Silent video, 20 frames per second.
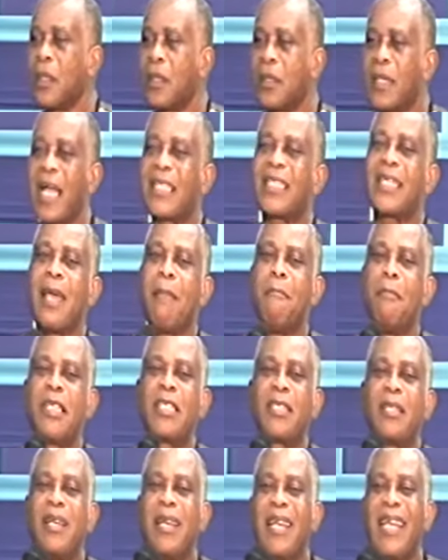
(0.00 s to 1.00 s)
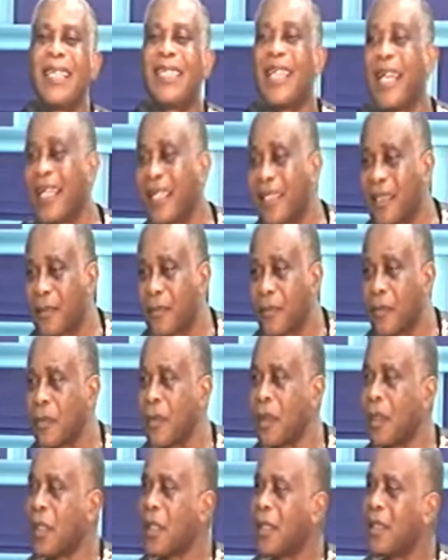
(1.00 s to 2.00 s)
There is a misleading.
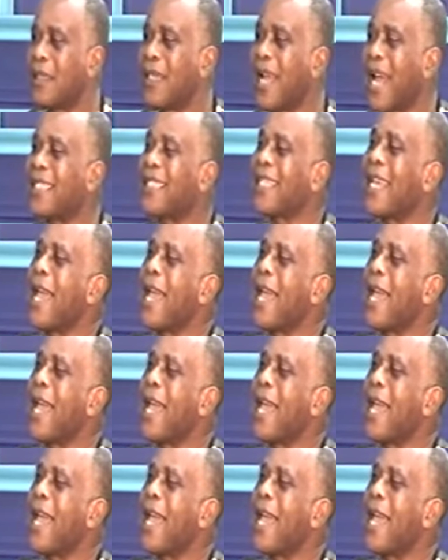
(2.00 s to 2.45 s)
There is